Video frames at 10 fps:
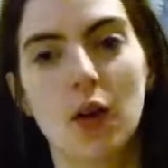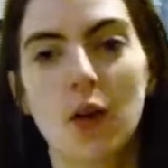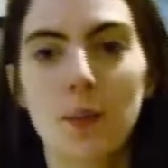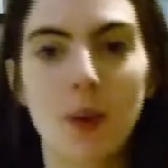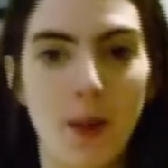
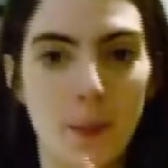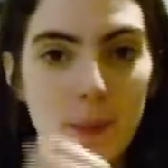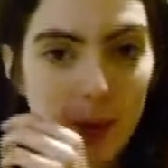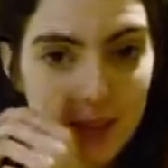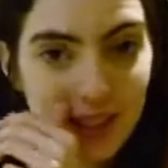old plant
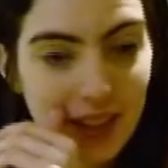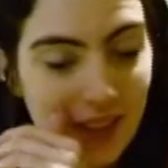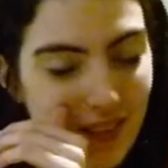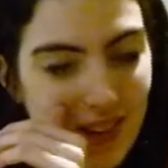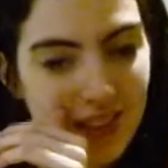pots
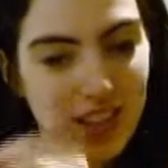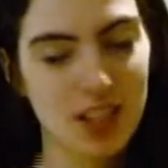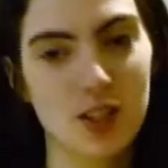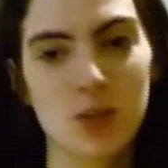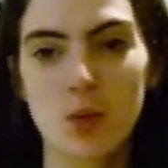lying around and you
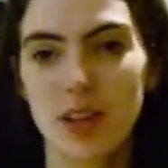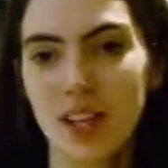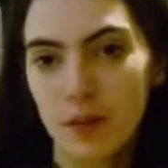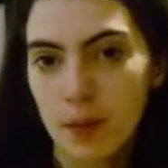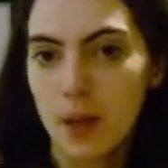just want to
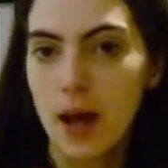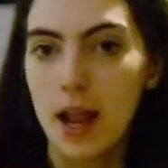give them a